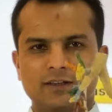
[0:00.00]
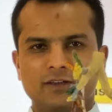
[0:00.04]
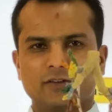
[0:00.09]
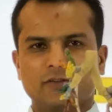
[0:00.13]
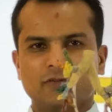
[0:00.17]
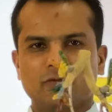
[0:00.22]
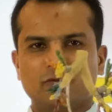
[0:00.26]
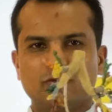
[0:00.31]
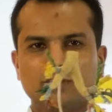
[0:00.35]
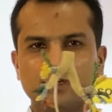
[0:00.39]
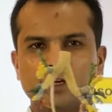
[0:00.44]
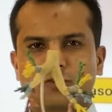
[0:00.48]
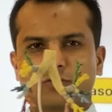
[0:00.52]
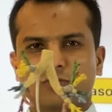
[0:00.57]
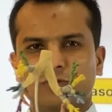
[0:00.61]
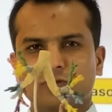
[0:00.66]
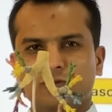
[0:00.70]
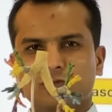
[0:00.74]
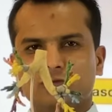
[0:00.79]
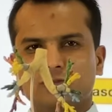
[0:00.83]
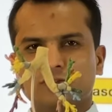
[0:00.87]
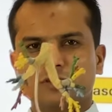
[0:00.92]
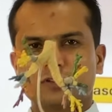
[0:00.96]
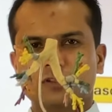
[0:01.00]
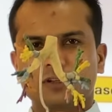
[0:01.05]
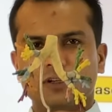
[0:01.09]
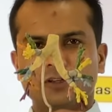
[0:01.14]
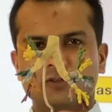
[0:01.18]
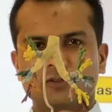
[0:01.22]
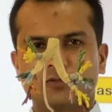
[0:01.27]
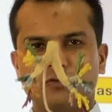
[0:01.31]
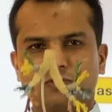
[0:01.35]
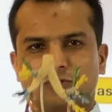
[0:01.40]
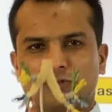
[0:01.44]
we are going to
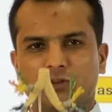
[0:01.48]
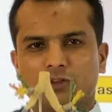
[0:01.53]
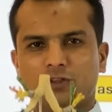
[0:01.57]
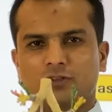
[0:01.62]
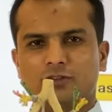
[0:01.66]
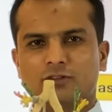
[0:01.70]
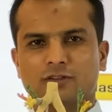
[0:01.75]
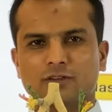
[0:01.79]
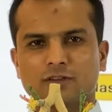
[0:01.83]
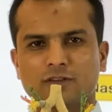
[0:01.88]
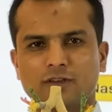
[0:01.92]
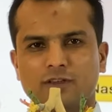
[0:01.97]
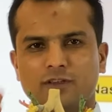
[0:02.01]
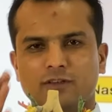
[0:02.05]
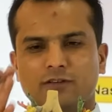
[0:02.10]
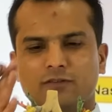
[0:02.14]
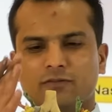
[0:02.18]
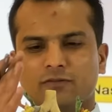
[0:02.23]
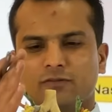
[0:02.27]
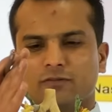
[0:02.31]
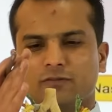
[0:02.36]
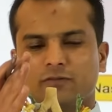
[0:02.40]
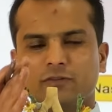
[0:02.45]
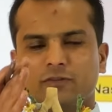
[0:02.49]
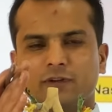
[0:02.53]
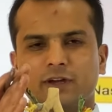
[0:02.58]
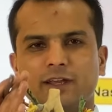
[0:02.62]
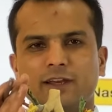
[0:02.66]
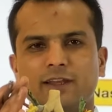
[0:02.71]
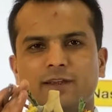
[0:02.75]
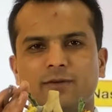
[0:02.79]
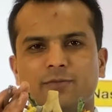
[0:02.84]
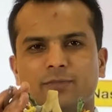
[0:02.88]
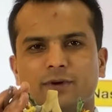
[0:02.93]
discuss this
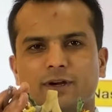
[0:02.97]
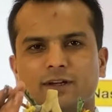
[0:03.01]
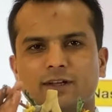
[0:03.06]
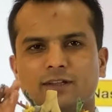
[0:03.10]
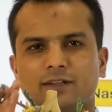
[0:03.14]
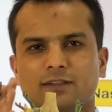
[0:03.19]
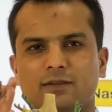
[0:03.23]
very important,